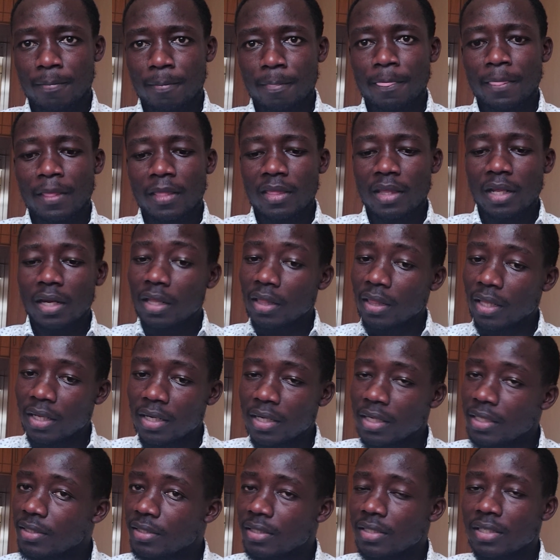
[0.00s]
Then in the
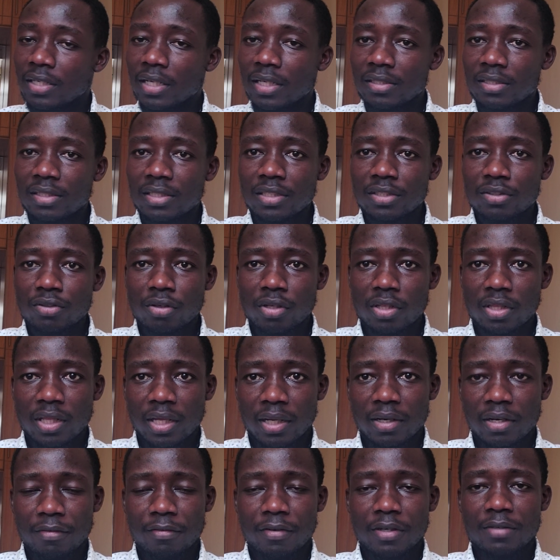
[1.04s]
industries or in the
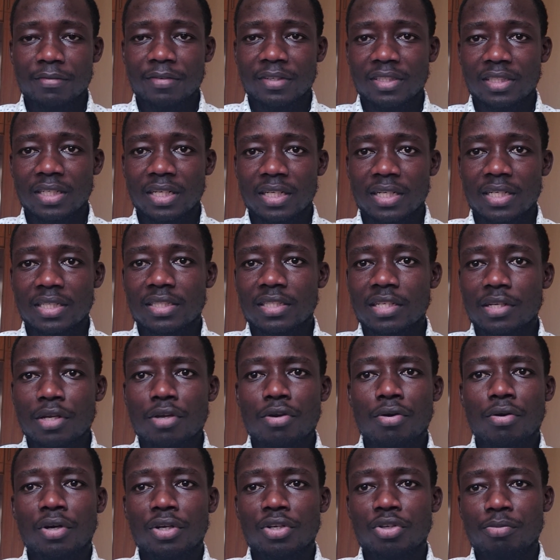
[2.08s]
different facilities that you're
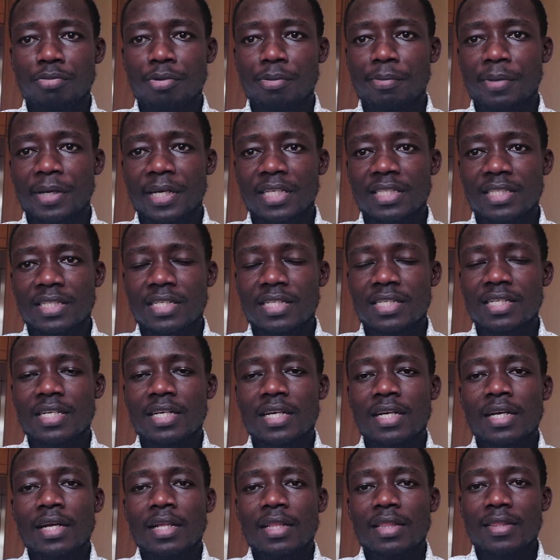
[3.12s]
going to be based,
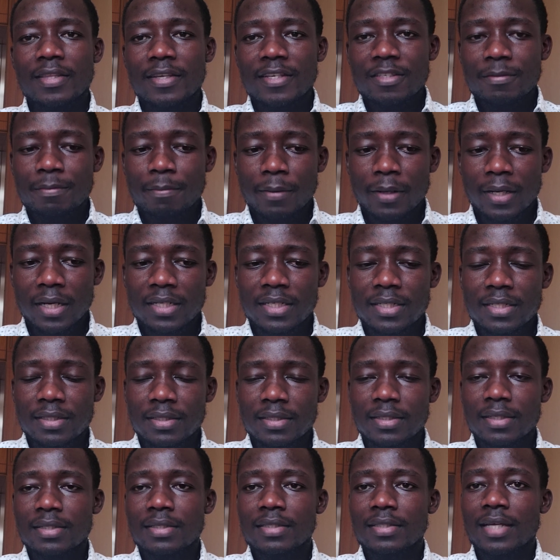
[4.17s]
these
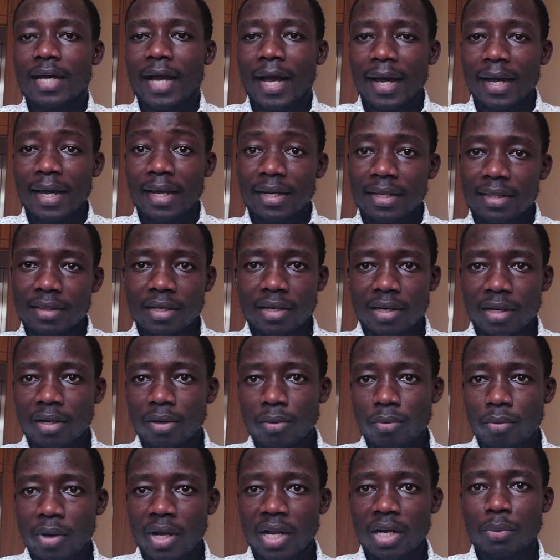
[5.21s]
practices are in the real
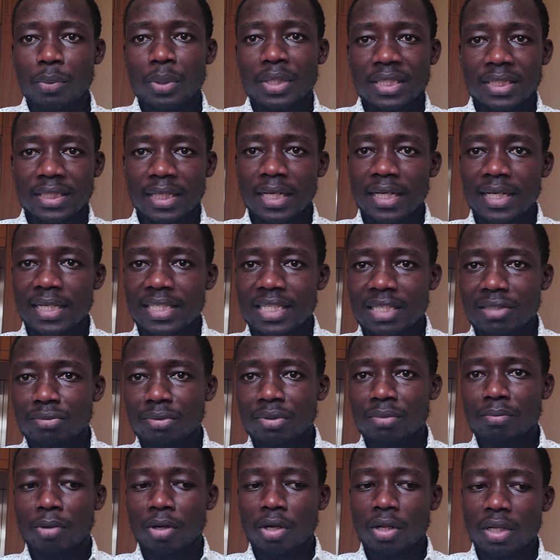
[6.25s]
world with challenges, with
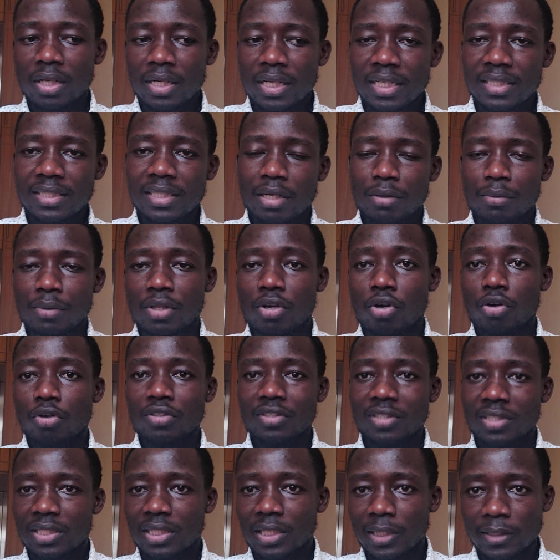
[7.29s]
bottlenecks, and with
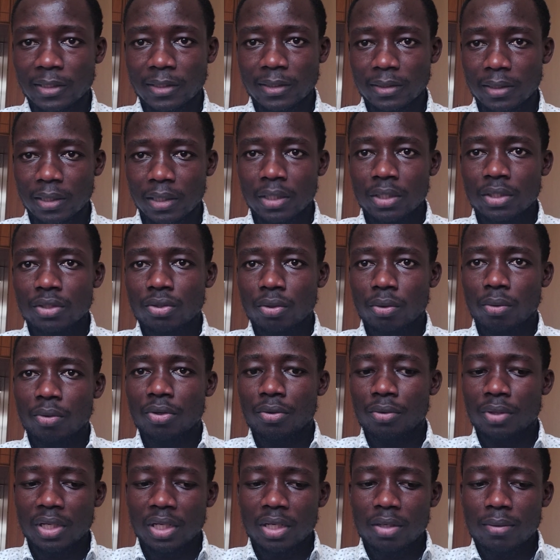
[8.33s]
constraints. So you
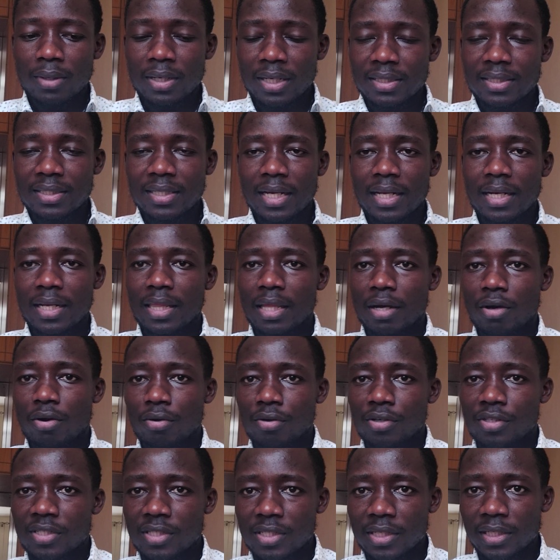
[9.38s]
need to understand the
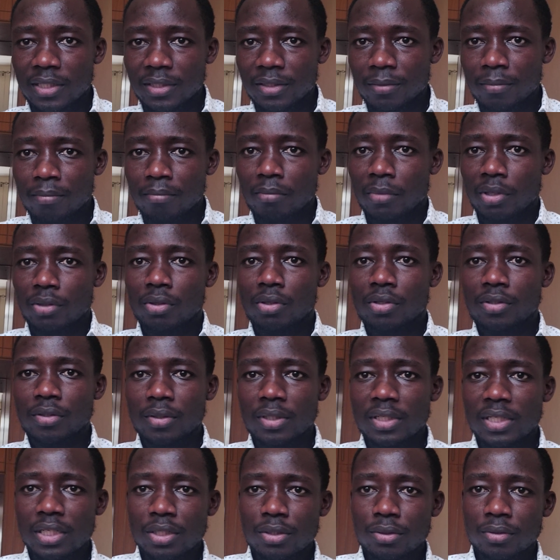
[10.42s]
constraints, but you also
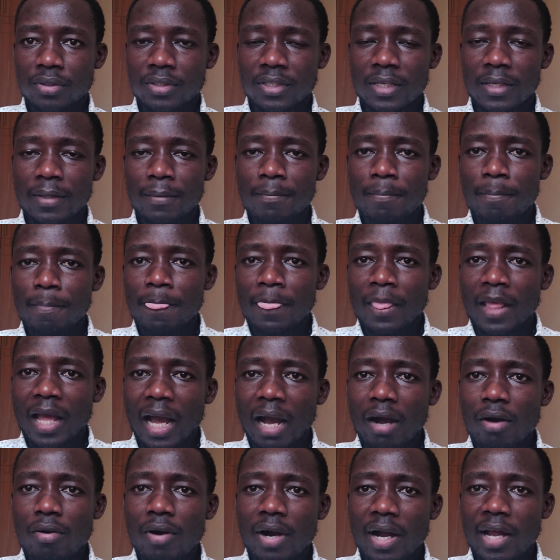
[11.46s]
need to see how
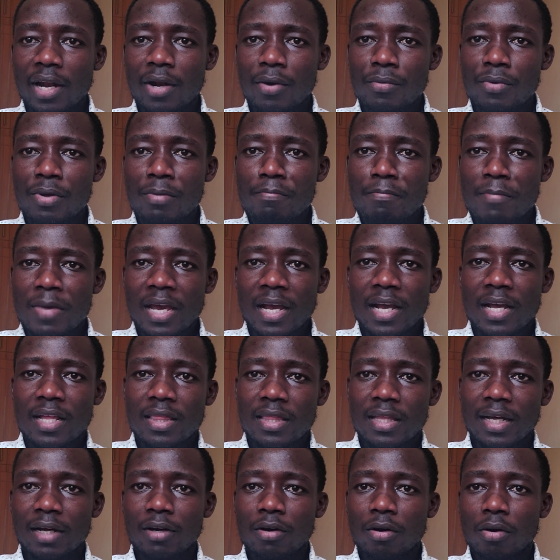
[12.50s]
can we make
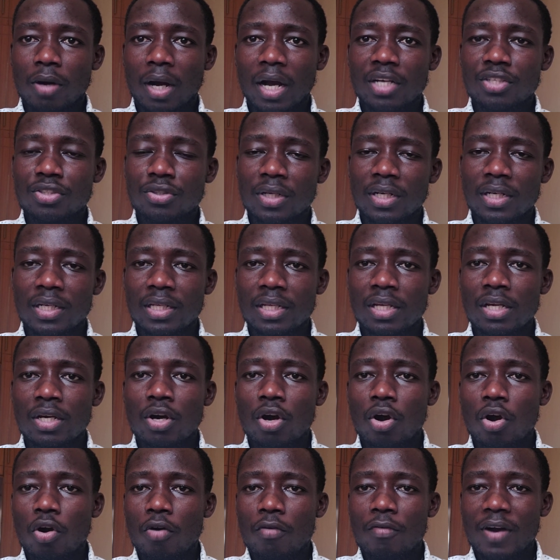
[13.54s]
or actually
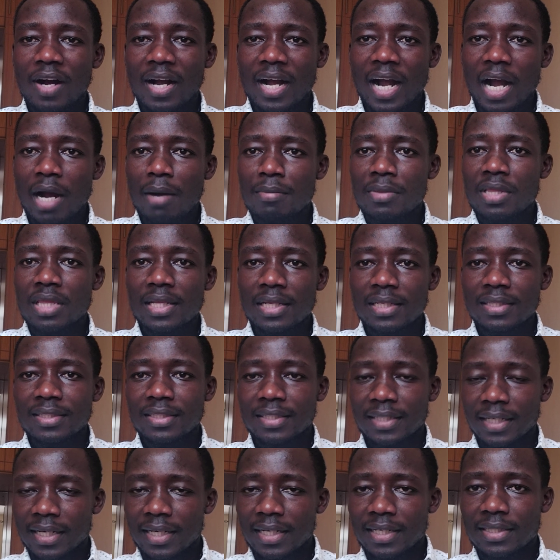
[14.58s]
overcome these
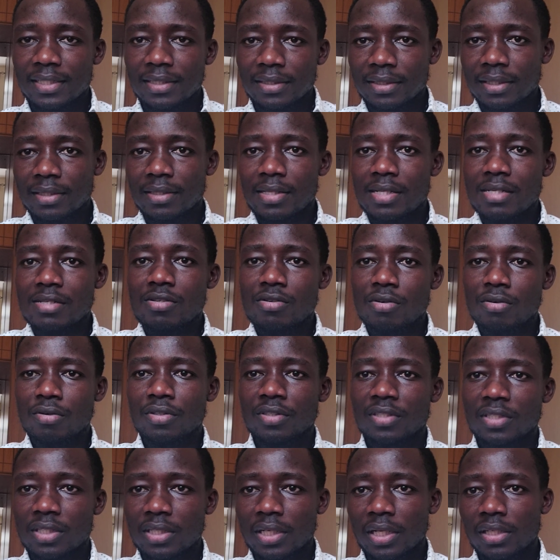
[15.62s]
challenges and these
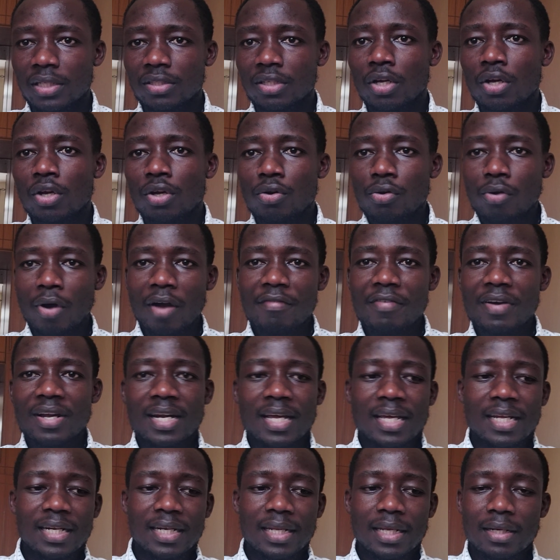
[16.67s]
constraints to have an
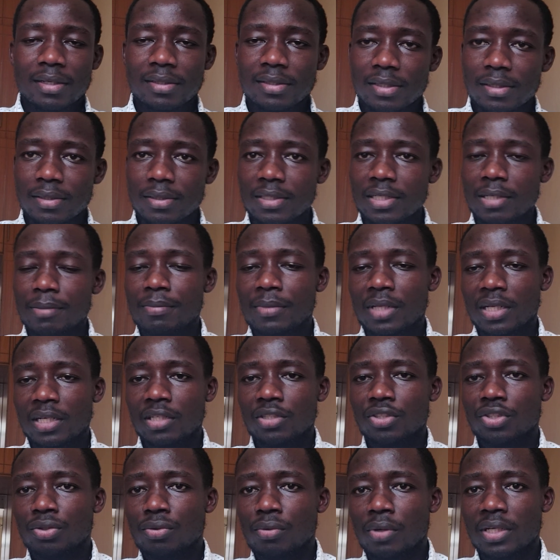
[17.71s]
ideal system that
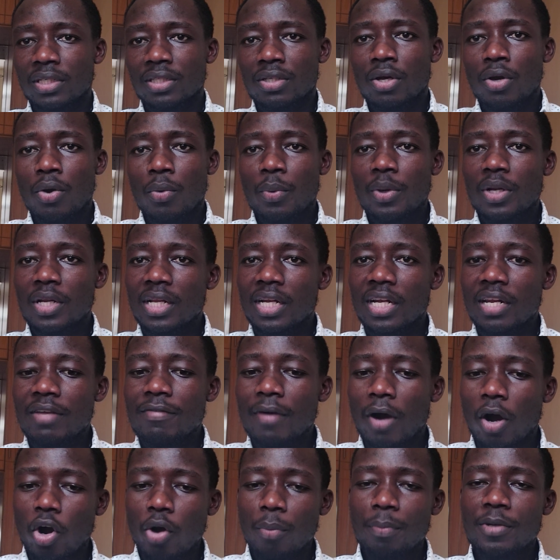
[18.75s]
ensures we deliver
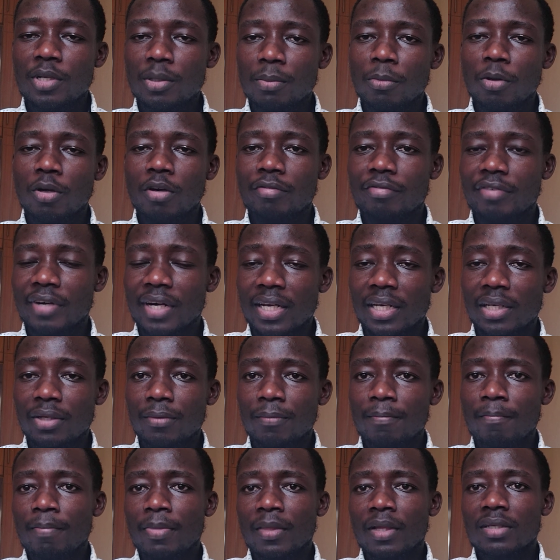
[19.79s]
optimal value,
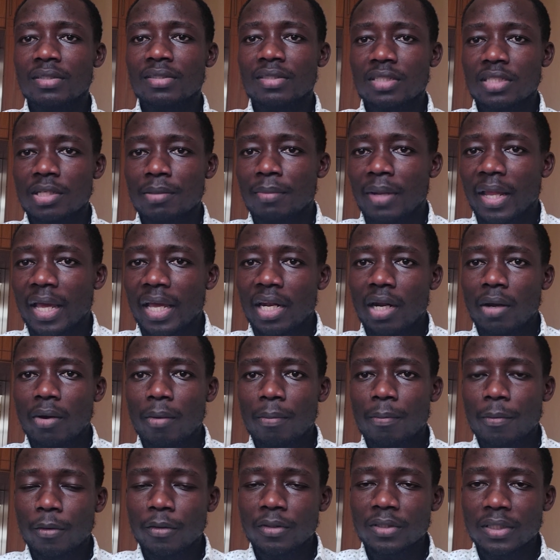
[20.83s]
streamline our
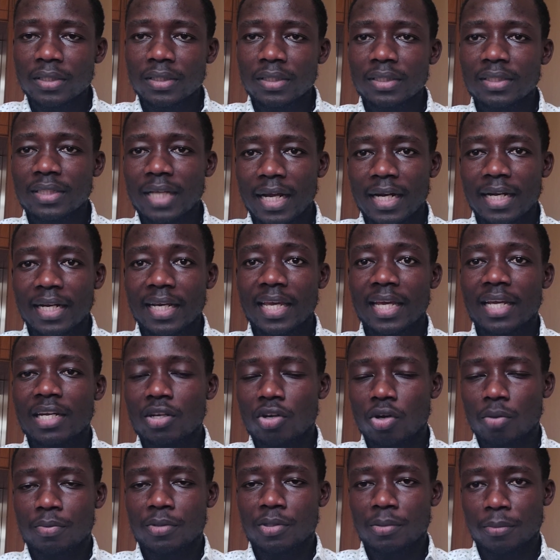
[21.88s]
processes, and get
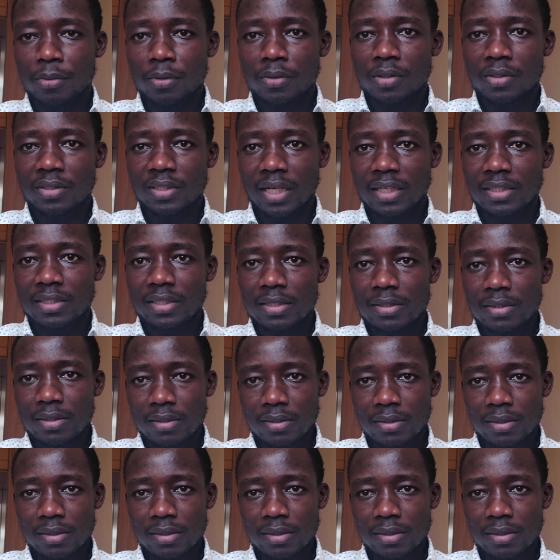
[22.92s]
optimal successes.